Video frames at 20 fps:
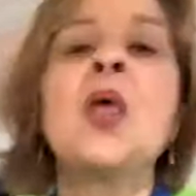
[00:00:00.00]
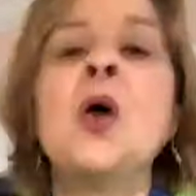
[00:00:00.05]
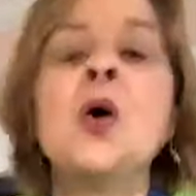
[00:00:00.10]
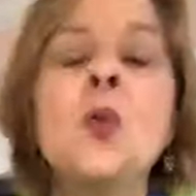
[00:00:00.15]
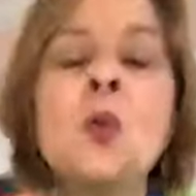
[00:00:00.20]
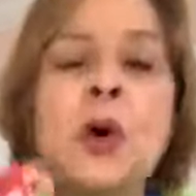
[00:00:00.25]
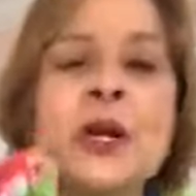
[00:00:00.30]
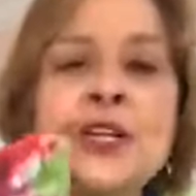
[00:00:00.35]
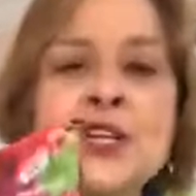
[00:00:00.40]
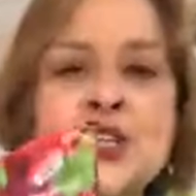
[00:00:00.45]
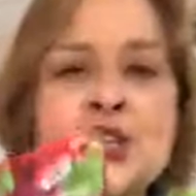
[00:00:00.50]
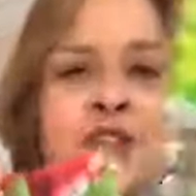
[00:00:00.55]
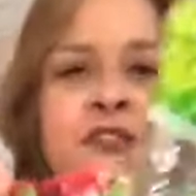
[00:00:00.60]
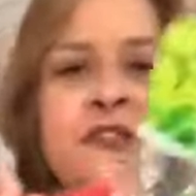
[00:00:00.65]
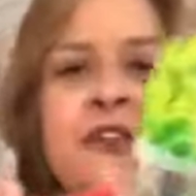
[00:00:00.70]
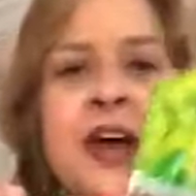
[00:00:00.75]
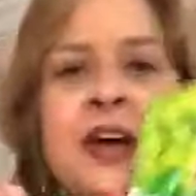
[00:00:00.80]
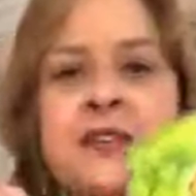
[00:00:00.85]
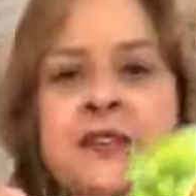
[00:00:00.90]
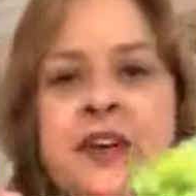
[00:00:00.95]
What is your
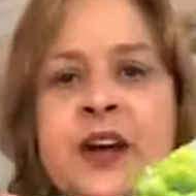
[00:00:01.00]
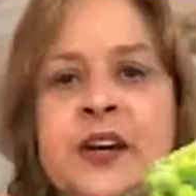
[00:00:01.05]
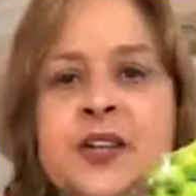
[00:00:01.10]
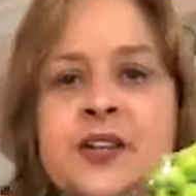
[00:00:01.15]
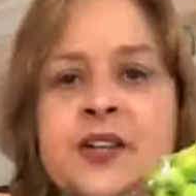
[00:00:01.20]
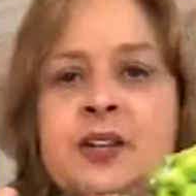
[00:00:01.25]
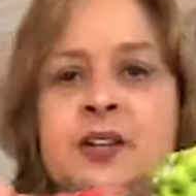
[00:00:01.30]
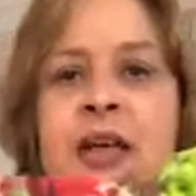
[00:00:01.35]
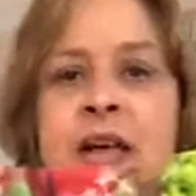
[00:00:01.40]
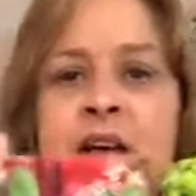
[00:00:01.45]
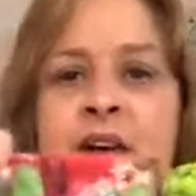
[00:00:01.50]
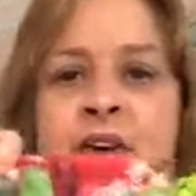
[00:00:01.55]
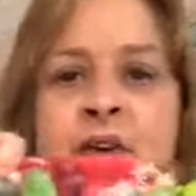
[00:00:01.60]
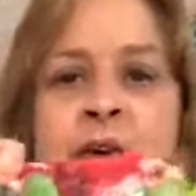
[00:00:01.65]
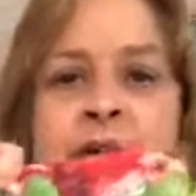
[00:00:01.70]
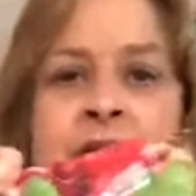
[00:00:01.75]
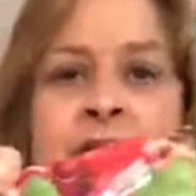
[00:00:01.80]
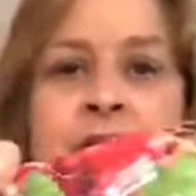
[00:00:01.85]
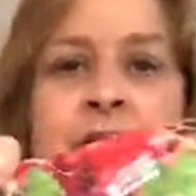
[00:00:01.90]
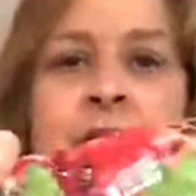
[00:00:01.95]
favorite? Do you like
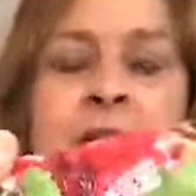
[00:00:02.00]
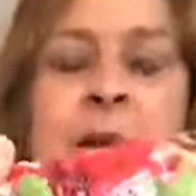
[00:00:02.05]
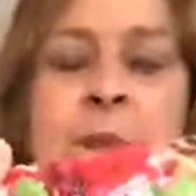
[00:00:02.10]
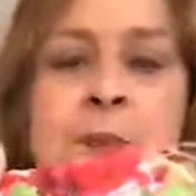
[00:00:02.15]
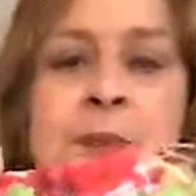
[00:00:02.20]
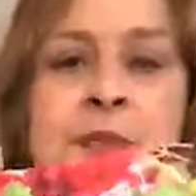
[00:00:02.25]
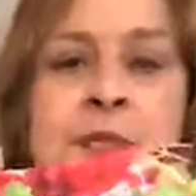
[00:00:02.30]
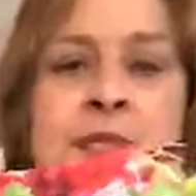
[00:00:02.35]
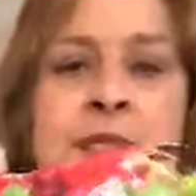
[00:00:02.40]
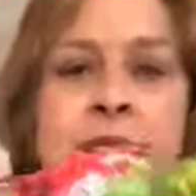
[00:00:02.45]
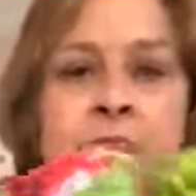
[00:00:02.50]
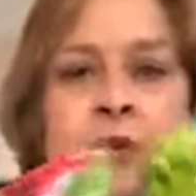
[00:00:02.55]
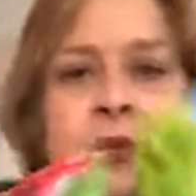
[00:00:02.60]
green grapes,